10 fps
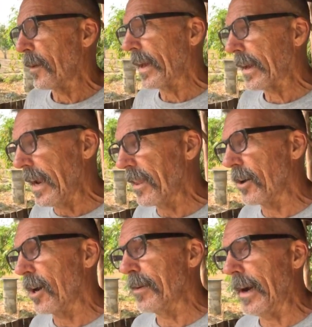I kind of
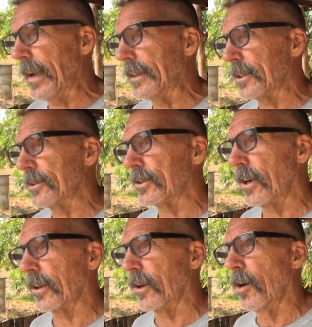thought about it as I
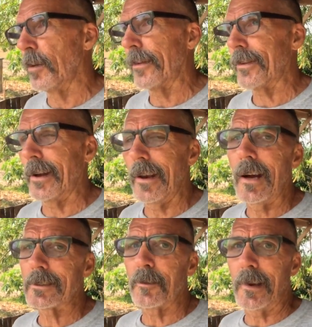started to go, but I thought,
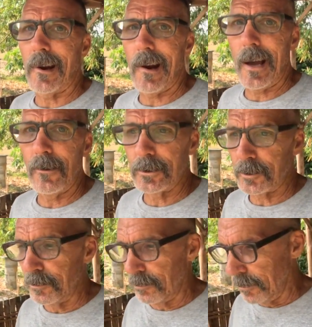no, it's gonna be all right,
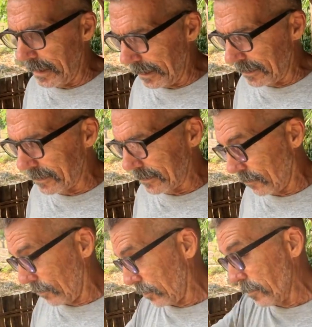which
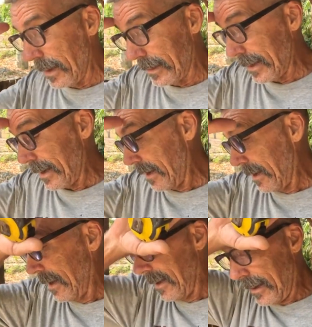meant that
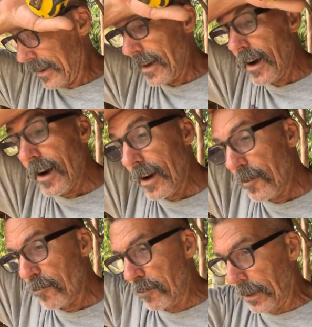
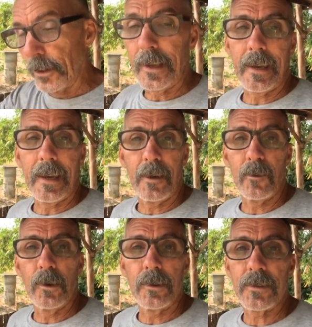building
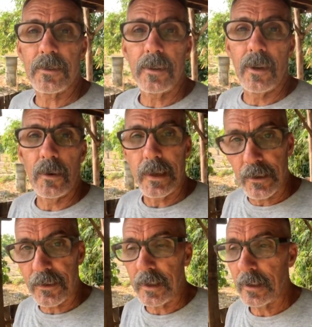it was
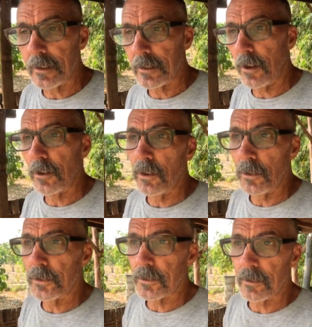easy,
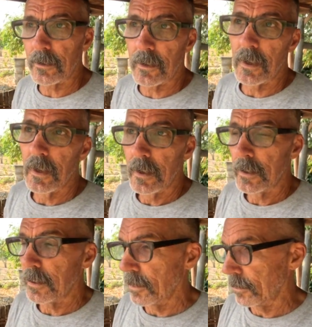although it was
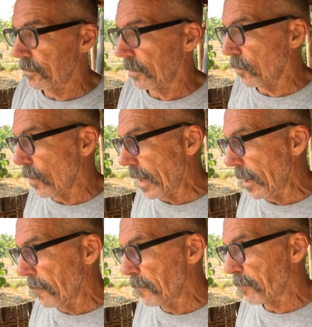it took a
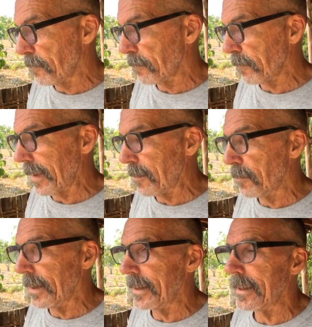while.
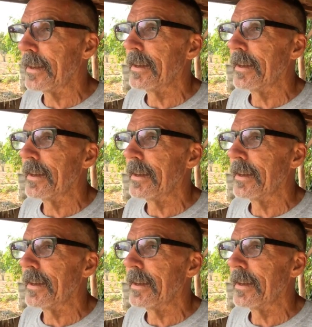But